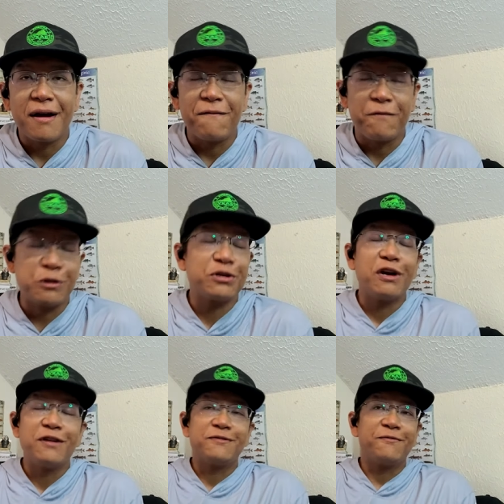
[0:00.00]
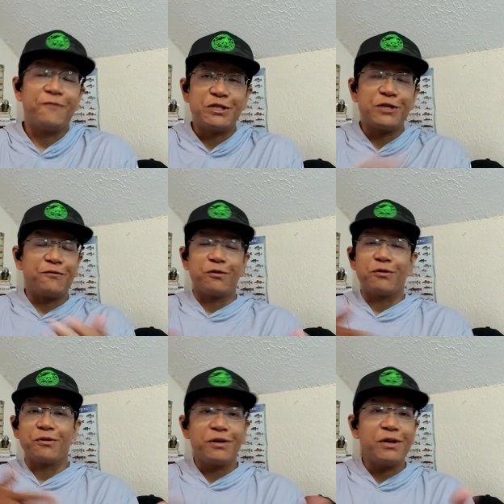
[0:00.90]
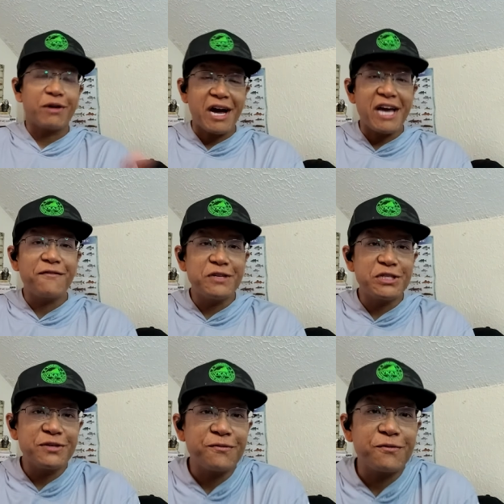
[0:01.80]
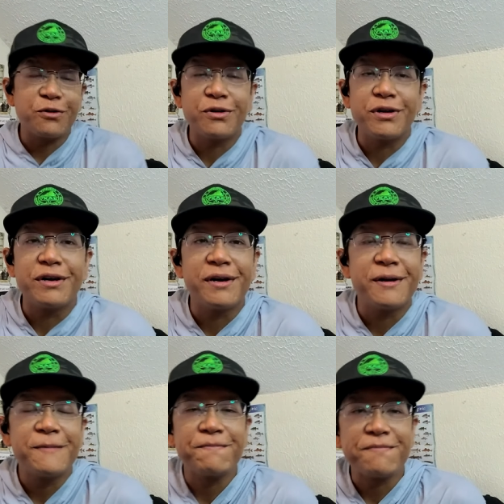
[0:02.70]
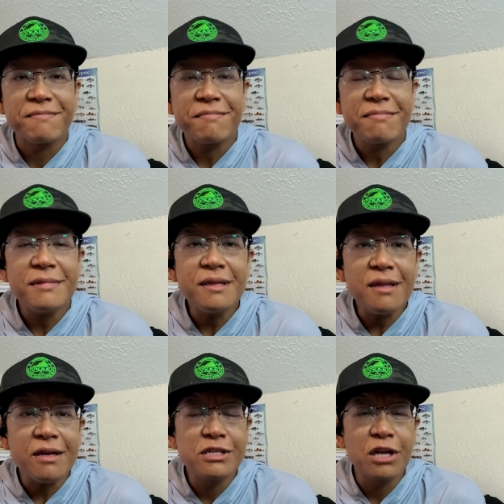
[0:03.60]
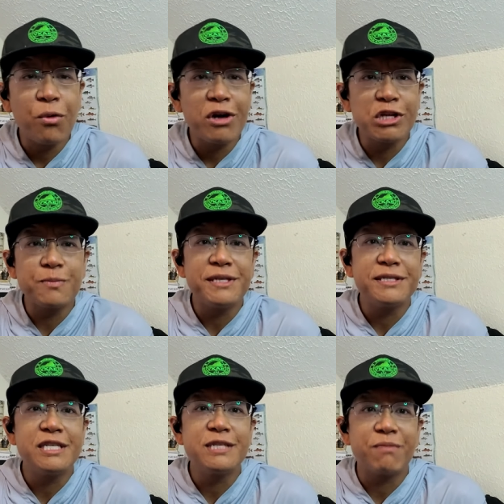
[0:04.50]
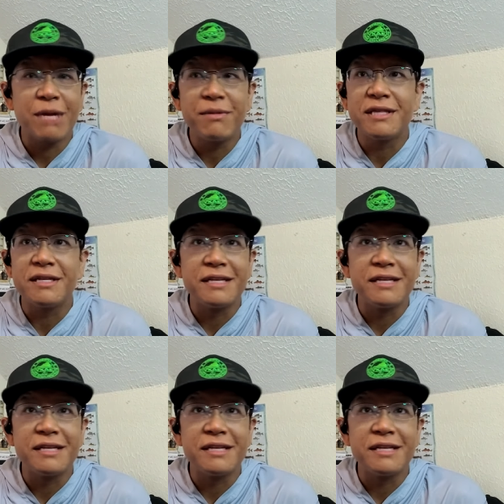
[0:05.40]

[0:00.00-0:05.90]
I first started fishing for you know kayak fishing for. Uh, saltwater species probably in the